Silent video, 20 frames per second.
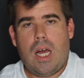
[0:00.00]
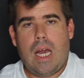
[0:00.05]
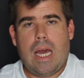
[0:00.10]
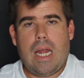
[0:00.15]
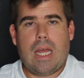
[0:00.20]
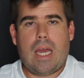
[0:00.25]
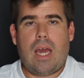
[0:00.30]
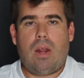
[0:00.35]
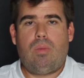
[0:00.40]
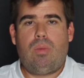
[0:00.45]

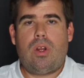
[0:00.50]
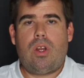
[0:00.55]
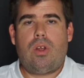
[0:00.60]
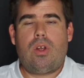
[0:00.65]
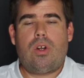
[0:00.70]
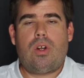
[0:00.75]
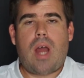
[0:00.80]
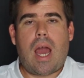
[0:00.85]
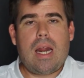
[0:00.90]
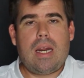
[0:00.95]
And again, when
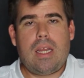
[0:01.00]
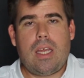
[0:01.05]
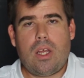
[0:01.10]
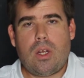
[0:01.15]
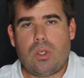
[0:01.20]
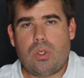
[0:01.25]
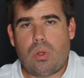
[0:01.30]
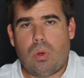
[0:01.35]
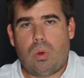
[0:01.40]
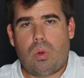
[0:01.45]
you're 90
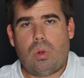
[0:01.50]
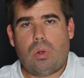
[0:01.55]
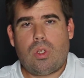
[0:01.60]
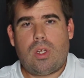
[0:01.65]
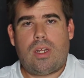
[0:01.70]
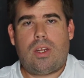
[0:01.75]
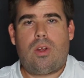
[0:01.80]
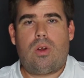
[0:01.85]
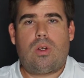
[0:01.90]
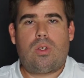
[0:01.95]
years old
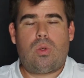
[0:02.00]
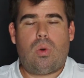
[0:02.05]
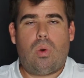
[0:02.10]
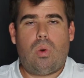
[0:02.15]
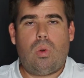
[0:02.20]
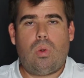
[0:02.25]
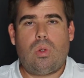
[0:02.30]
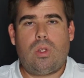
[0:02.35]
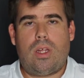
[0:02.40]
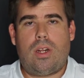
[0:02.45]
and you're as
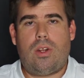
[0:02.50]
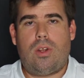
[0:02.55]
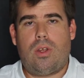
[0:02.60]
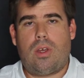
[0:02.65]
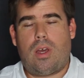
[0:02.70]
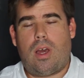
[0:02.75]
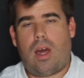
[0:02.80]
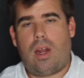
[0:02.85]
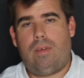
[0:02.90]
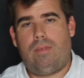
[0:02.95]
old
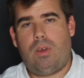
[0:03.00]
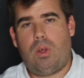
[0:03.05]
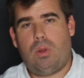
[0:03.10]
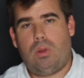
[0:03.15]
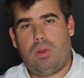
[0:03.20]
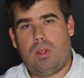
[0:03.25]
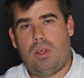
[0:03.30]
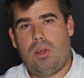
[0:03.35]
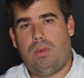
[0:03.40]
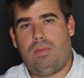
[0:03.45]
and kind of
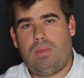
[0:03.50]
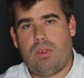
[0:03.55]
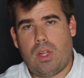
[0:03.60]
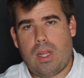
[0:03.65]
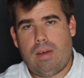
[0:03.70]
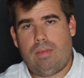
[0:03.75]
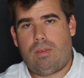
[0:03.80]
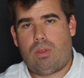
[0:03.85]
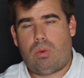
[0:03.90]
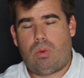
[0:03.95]
you've
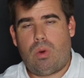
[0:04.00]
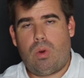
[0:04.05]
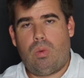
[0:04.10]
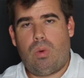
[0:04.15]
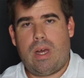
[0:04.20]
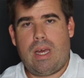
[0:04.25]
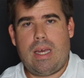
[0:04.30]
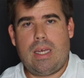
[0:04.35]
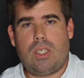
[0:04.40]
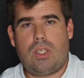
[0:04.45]
lived through
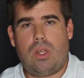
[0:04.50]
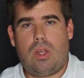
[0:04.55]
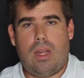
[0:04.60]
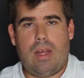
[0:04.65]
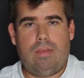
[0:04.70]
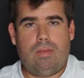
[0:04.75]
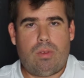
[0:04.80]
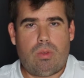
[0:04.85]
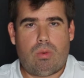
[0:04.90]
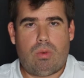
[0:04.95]
what he's
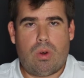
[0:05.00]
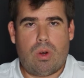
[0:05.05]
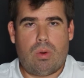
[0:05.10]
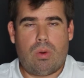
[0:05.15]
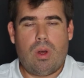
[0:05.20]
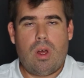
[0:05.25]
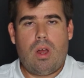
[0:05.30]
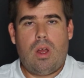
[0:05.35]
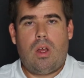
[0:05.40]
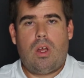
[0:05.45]
lived
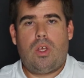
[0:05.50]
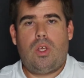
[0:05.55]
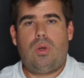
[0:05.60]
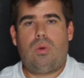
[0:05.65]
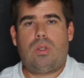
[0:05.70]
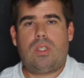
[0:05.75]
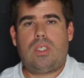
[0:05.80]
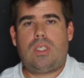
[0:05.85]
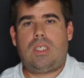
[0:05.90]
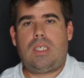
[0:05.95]
through, you
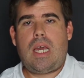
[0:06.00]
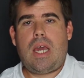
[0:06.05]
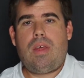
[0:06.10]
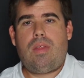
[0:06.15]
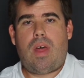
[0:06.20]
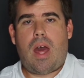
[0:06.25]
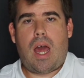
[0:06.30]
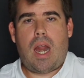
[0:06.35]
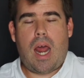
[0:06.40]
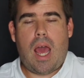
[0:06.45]
can see
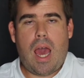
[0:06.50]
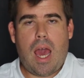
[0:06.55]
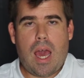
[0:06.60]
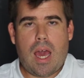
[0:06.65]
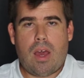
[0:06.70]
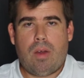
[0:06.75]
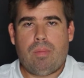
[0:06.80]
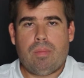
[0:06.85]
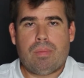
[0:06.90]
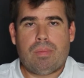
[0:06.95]
that,
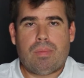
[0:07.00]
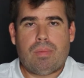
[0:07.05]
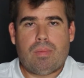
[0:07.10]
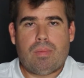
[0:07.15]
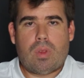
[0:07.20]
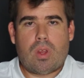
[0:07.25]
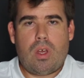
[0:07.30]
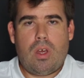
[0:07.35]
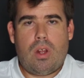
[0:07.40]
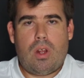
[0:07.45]
hey,
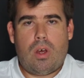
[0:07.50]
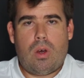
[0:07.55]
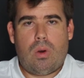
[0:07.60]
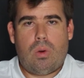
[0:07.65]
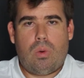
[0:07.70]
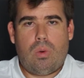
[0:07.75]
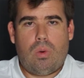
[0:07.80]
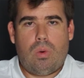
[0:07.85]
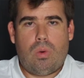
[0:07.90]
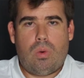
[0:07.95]
you
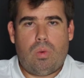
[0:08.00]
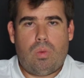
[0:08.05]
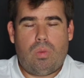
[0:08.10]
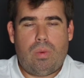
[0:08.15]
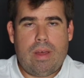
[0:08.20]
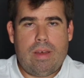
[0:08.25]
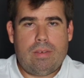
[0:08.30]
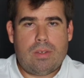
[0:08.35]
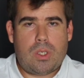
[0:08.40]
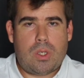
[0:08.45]
know,
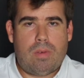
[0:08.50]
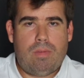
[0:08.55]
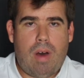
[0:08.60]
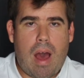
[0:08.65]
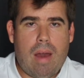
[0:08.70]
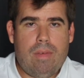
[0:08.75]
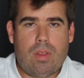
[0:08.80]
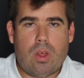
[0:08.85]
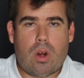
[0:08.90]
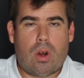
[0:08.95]
we
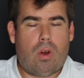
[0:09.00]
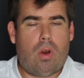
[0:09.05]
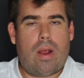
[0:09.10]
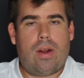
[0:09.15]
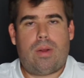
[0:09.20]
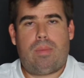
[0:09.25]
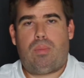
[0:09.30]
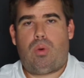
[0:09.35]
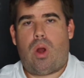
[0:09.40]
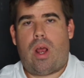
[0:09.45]
survived the
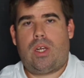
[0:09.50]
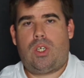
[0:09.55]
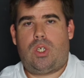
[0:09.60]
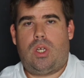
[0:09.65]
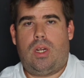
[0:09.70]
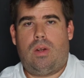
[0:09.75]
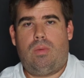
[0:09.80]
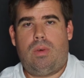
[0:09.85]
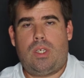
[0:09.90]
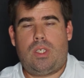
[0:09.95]
Great
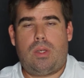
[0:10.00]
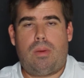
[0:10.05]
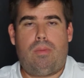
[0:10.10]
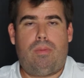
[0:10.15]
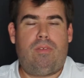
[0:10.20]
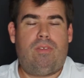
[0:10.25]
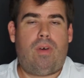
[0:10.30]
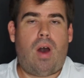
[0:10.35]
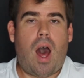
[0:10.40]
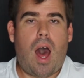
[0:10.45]
Depression, we
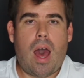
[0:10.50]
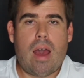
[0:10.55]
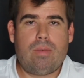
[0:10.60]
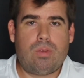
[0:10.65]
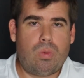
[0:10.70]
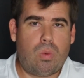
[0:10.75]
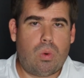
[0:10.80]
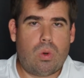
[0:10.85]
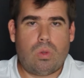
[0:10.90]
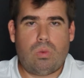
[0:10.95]

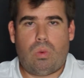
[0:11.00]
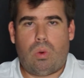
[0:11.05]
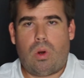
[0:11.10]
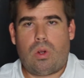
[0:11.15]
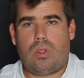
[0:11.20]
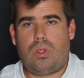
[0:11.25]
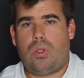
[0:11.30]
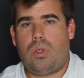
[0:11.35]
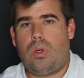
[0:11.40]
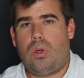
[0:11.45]
survived World War
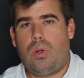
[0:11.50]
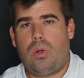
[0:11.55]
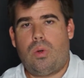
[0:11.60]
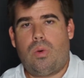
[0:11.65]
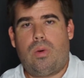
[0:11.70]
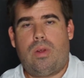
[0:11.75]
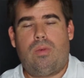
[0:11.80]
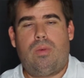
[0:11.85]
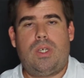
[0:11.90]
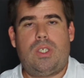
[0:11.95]

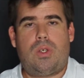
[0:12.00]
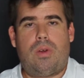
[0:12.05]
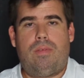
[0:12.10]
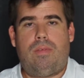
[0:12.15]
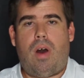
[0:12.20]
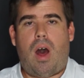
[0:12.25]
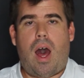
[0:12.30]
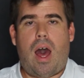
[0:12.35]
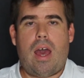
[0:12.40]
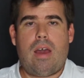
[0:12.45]
II, and we
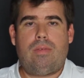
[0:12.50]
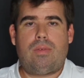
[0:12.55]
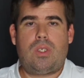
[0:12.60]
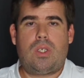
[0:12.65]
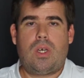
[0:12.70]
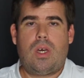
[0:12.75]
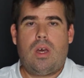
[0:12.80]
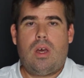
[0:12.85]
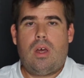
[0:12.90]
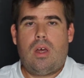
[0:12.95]

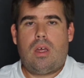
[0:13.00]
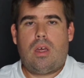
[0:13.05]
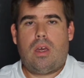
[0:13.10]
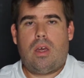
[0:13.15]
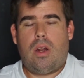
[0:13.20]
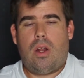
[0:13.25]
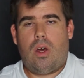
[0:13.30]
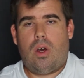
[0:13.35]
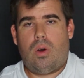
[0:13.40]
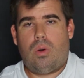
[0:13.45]
survived,
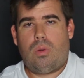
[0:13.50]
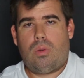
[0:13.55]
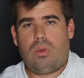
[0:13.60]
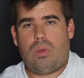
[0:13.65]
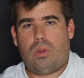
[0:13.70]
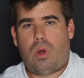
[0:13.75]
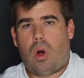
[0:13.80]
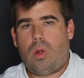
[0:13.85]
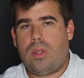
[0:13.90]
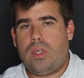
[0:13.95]
you
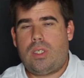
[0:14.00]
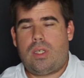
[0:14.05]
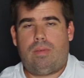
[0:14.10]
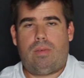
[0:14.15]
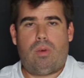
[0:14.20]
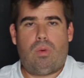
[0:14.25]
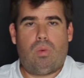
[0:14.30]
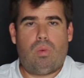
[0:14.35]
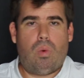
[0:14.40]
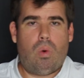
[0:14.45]
know, all these
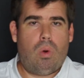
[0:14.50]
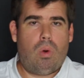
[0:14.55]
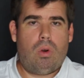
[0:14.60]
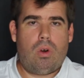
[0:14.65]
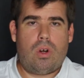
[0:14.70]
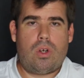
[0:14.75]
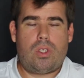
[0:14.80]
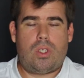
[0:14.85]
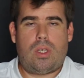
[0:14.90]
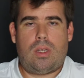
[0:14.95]
different
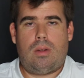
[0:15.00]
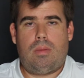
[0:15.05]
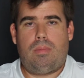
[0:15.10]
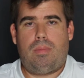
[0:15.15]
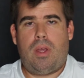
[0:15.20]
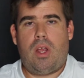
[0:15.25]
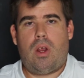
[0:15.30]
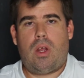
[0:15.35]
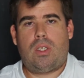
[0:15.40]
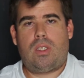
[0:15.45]
wars and
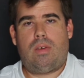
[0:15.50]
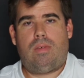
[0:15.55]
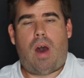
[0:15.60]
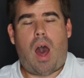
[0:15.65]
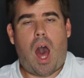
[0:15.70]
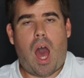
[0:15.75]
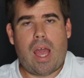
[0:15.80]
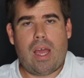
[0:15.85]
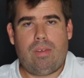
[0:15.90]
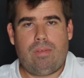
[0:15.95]
periods of
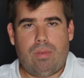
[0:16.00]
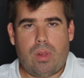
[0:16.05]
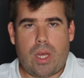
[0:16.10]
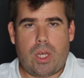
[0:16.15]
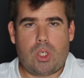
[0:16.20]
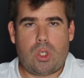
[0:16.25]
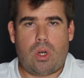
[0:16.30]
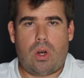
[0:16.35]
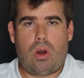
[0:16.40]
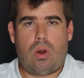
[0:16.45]
high
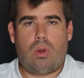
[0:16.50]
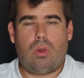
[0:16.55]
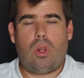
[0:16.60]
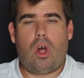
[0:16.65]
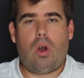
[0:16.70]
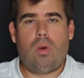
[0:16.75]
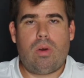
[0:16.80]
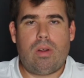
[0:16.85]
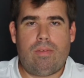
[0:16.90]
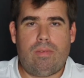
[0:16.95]
inflation or
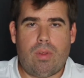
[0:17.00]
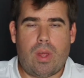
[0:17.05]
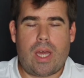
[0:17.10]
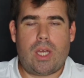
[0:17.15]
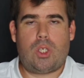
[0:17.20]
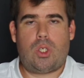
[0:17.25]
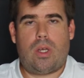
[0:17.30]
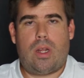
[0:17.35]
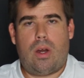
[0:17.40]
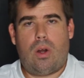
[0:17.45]
low
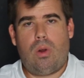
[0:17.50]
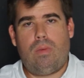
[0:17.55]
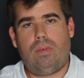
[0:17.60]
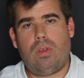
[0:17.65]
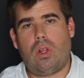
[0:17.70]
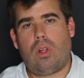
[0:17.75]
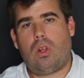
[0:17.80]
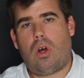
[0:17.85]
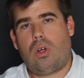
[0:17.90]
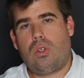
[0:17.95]
inflation. And
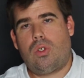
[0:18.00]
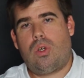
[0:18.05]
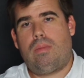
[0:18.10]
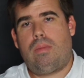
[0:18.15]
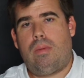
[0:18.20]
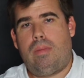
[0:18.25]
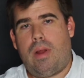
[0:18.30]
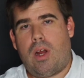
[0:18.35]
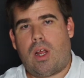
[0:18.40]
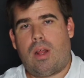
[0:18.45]
over the long
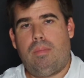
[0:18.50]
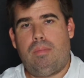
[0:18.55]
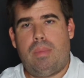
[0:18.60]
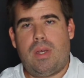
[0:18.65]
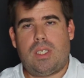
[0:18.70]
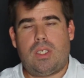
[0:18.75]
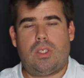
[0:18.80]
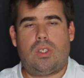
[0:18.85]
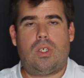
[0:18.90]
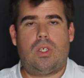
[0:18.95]
term, American
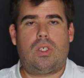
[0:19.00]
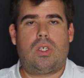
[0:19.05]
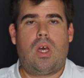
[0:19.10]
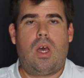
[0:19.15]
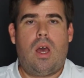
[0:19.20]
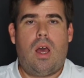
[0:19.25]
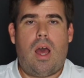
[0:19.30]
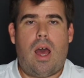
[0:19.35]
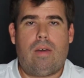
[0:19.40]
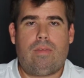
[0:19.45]
businesses
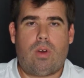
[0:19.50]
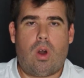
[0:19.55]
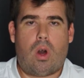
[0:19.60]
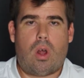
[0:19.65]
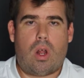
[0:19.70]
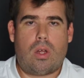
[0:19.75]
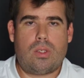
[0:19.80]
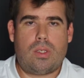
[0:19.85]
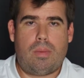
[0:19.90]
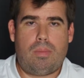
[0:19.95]
have
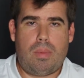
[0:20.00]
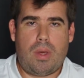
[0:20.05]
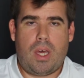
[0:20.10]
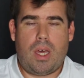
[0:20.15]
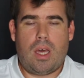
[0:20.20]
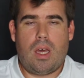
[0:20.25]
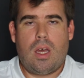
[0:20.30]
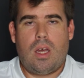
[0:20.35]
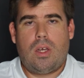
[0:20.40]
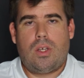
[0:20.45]
gone on to
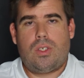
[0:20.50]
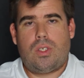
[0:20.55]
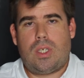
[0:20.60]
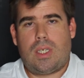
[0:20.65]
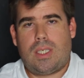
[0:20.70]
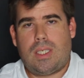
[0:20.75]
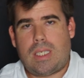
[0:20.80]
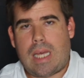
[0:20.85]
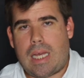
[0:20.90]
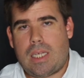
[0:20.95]
be
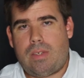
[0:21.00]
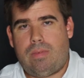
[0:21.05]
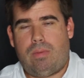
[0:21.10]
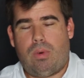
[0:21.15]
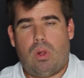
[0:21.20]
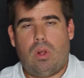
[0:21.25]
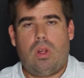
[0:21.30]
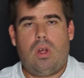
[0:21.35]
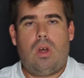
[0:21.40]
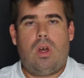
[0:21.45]

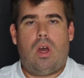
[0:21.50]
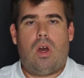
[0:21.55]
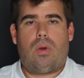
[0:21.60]
successful.